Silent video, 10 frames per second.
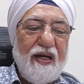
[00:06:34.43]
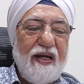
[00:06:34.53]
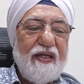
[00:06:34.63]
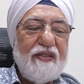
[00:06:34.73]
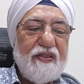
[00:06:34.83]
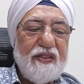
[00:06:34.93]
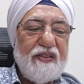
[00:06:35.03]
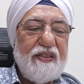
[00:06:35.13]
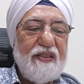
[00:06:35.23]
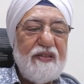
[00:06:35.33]
and
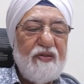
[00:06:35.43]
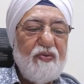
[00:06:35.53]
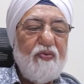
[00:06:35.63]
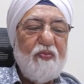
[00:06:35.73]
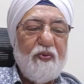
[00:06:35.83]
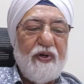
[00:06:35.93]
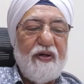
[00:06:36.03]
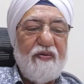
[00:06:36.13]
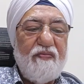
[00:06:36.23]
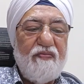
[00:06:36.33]

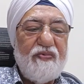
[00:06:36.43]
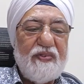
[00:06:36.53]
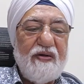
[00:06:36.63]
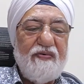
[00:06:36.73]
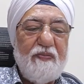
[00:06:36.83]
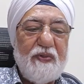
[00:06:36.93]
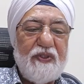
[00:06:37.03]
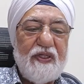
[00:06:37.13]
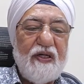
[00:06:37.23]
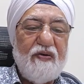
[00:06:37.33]

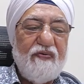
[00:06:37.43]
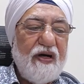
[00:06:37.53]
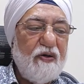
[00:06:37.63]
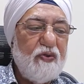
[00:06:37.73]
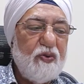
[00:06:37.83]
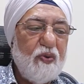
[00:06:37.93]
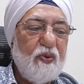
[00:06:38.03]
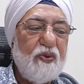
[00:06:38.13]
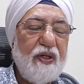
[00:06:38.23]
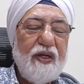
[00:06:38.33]
62.7% of
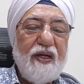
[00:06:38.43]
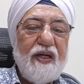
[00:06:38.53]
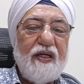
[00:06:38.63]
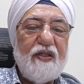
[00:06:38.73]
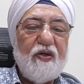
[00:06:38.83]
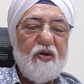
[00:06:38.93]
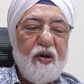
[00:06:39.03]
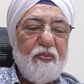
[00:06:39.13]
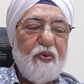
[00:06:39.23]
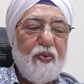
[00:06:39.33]
household in the
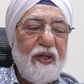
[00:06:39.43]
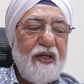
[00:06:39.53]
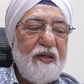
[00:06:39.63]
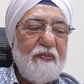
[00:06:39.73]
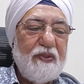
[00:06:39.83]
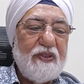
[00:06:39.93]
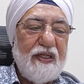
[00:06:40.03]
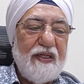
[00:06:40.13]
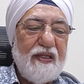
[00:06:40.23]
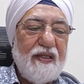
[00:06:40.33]
top
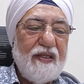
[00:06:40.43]
20%